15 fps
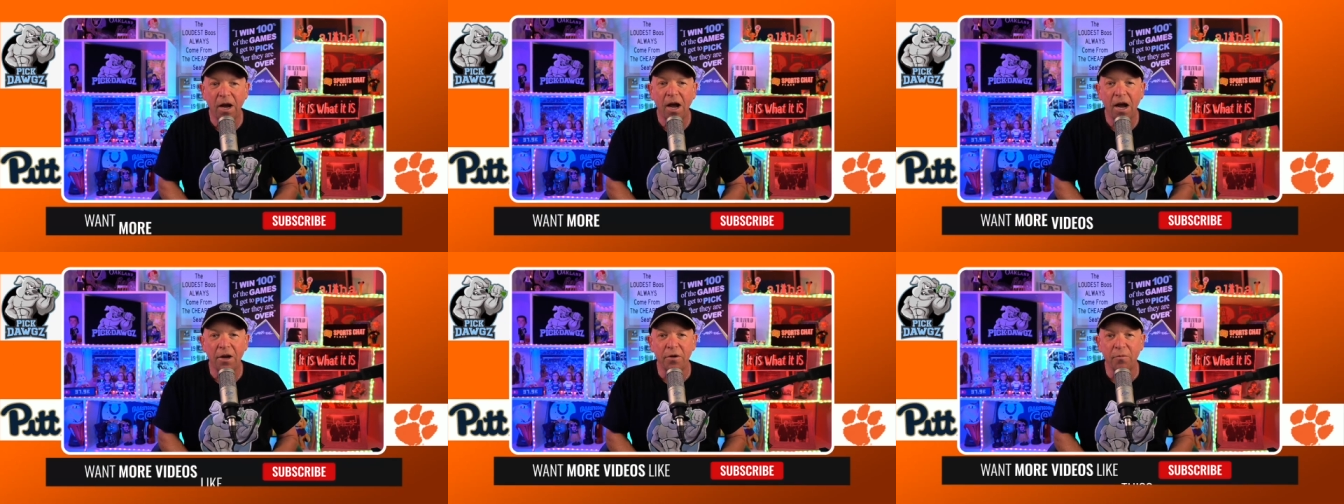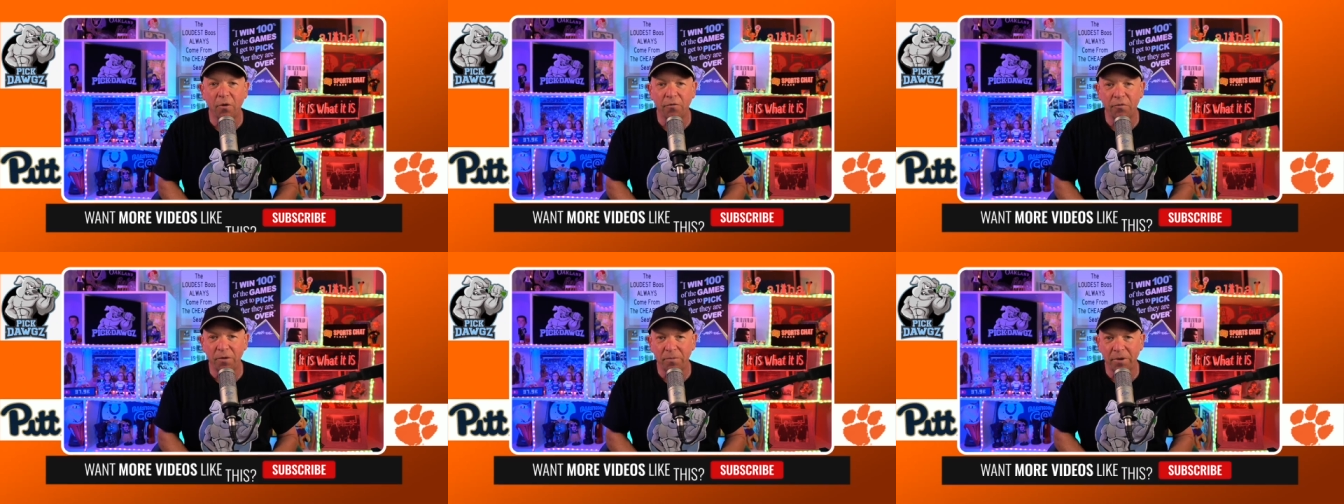I do more
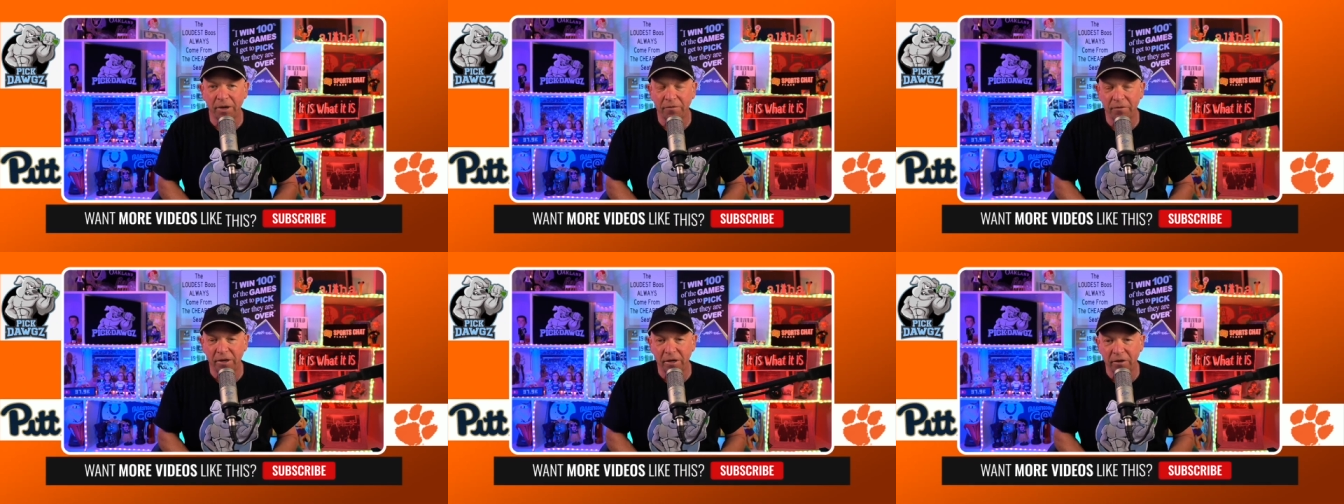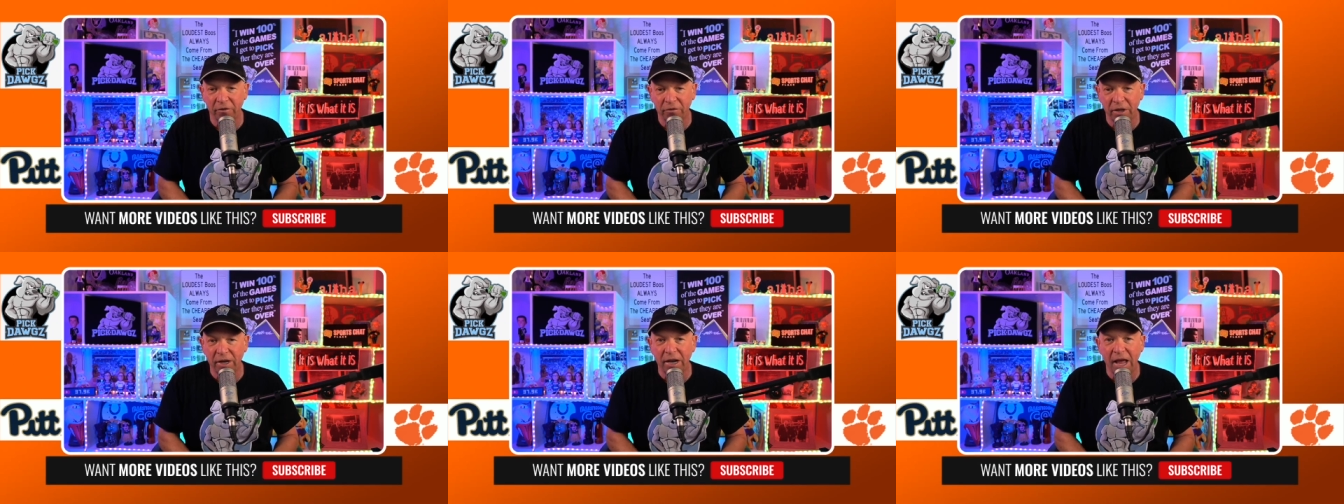free pick
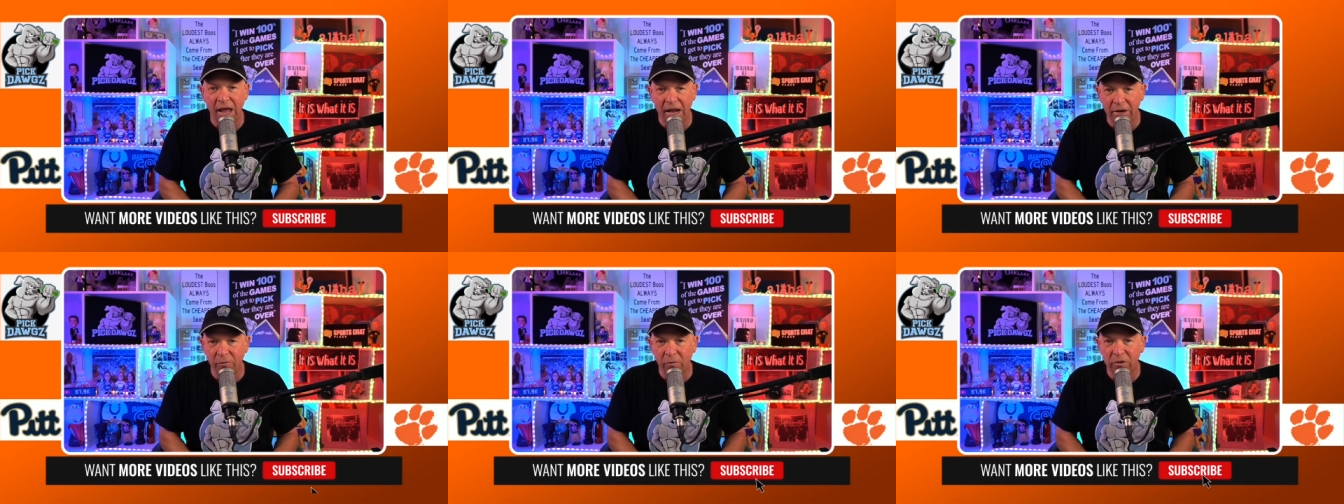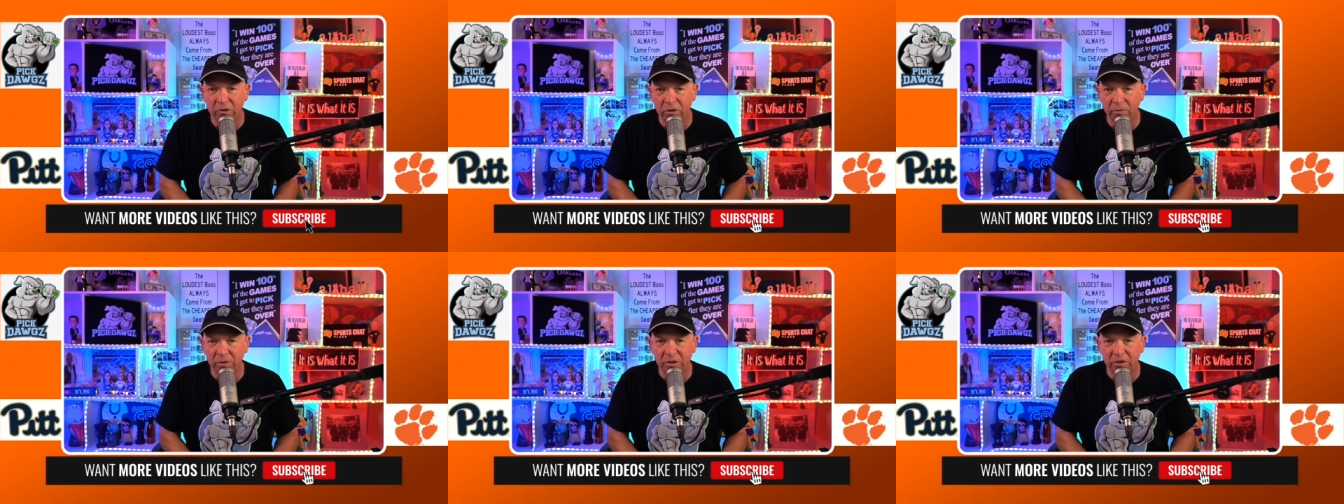videos than anyone,
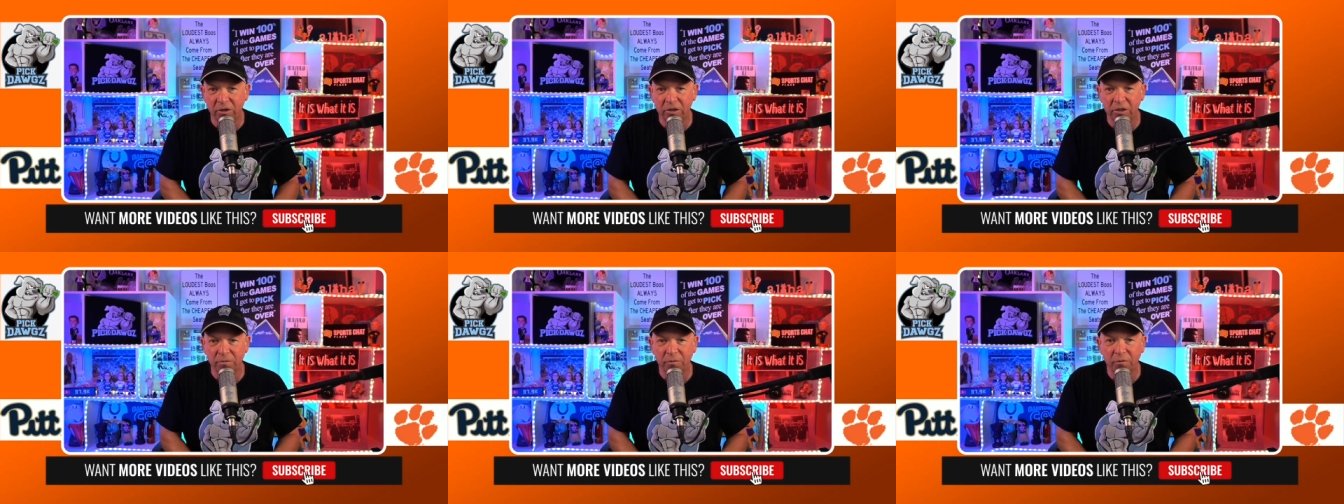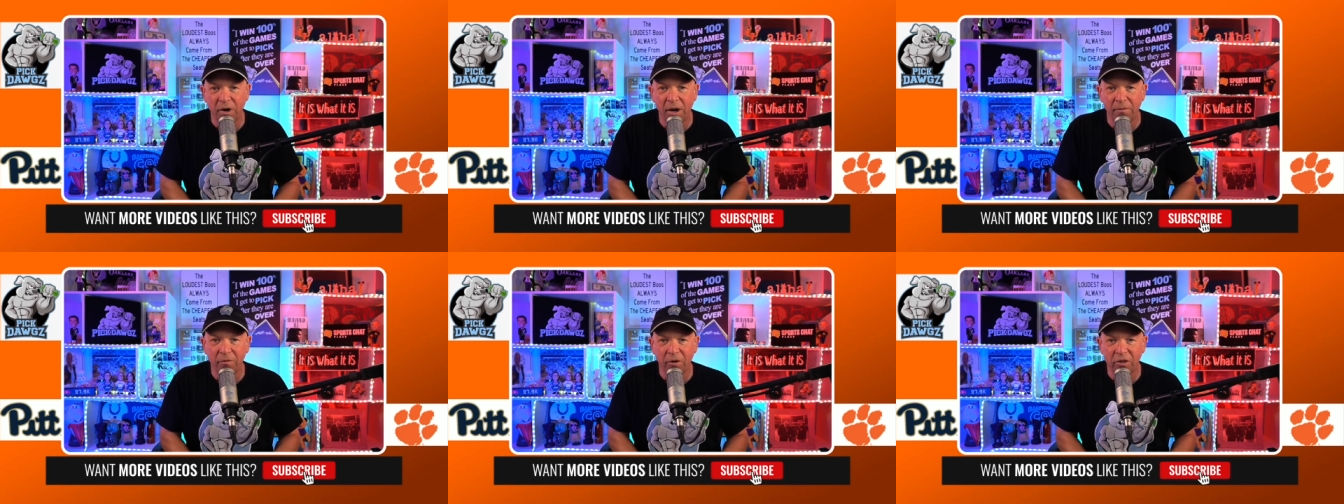so be sure to
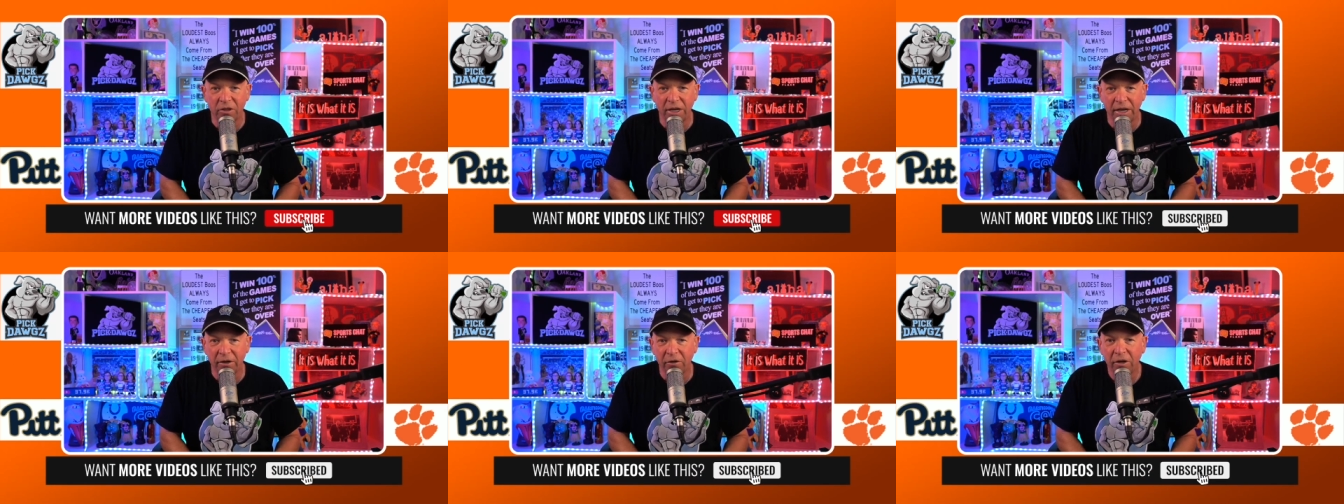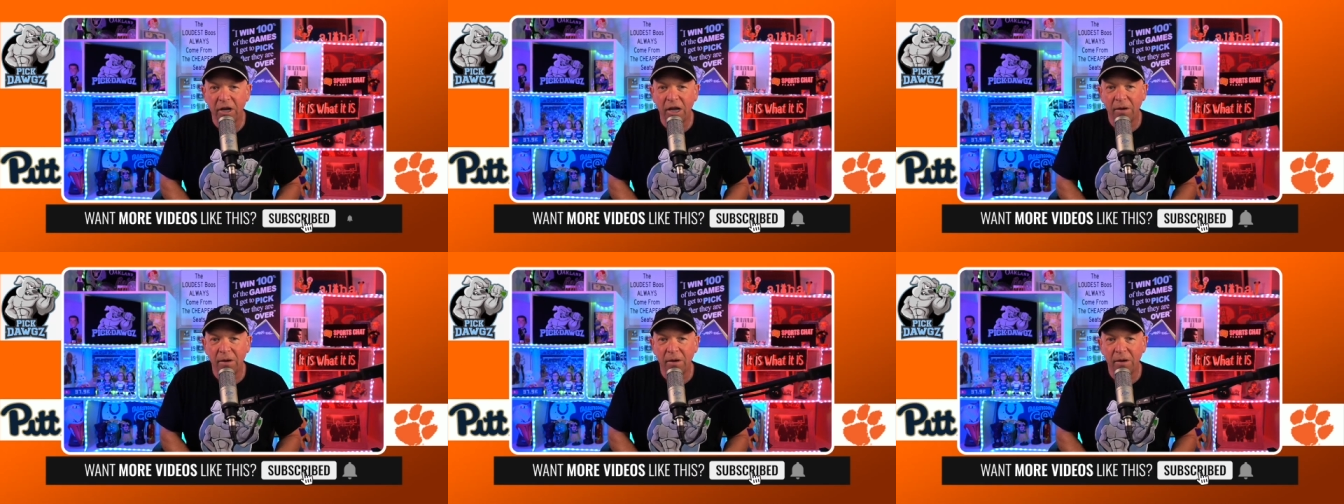subscribe to our channel.